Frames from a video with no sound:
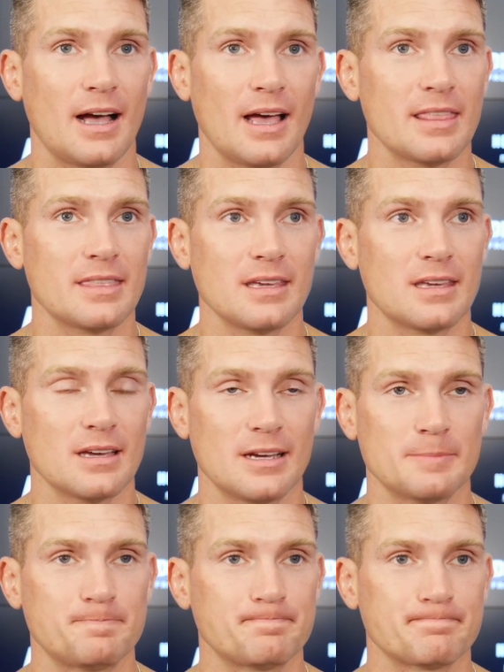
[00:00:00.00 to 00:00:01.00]
I, I think
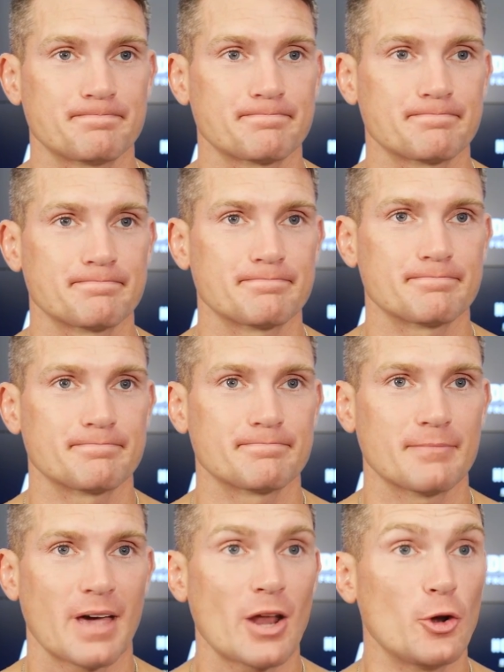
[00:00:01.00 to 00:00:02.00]
um, I